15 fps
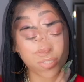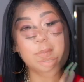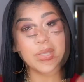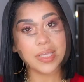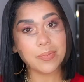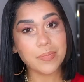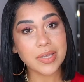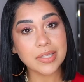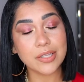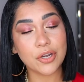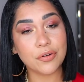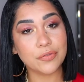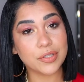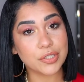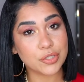The pigment
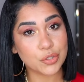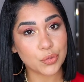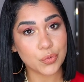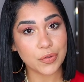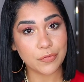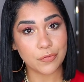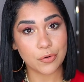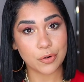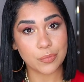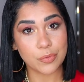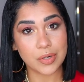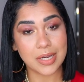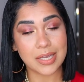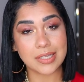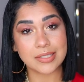of these 3
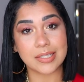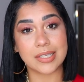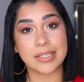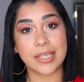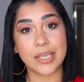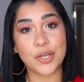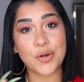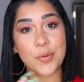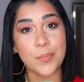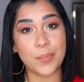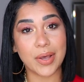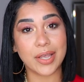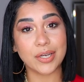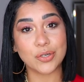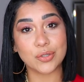formulas, they
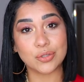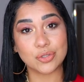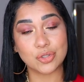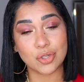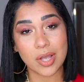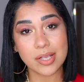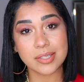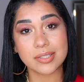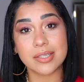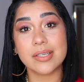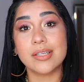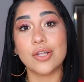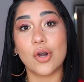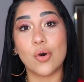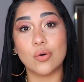combine
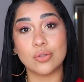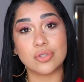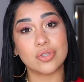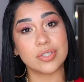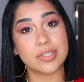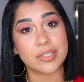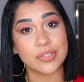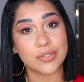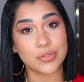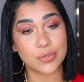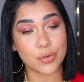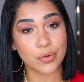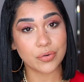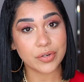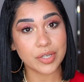contrasting
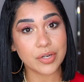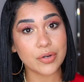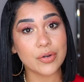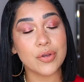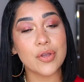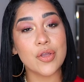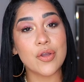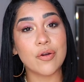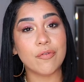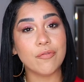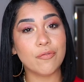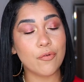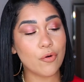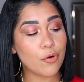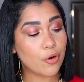ultrasensorial
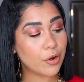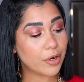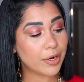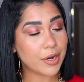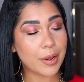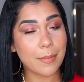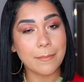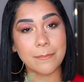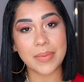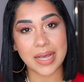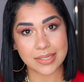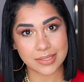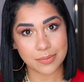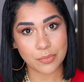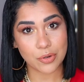for
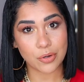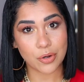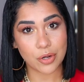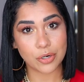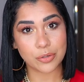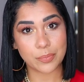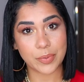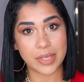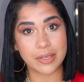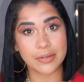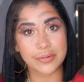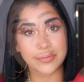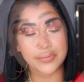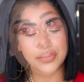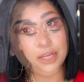maximum color
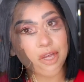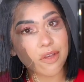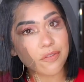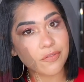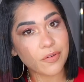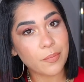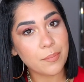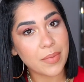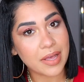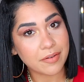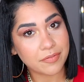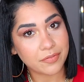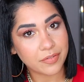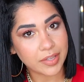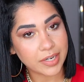payoff. The soft
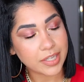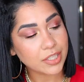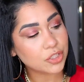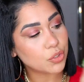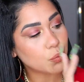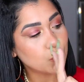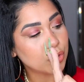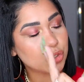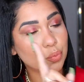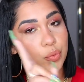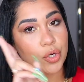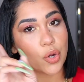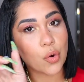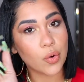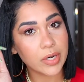matte finish, which
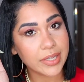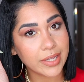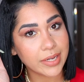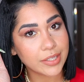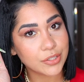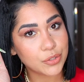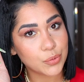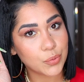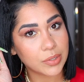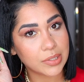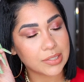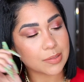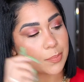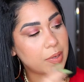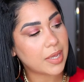we're only getting 2 in
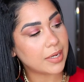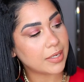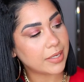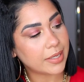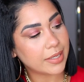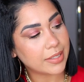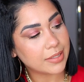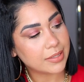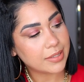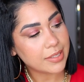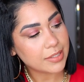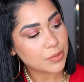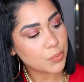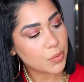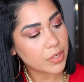this palette,
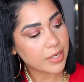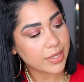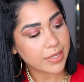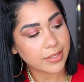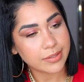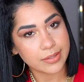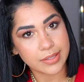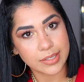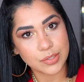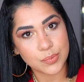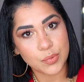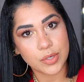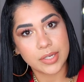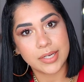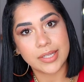this one and this
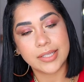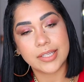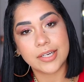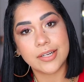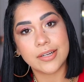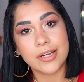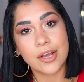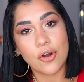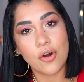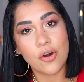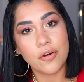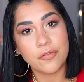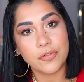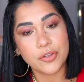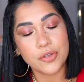one, they're gonna
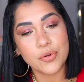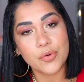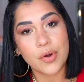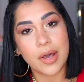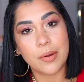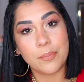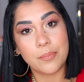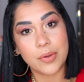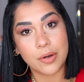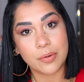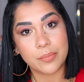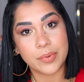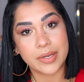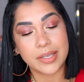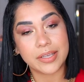offer you a
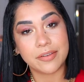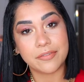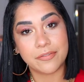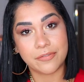velvety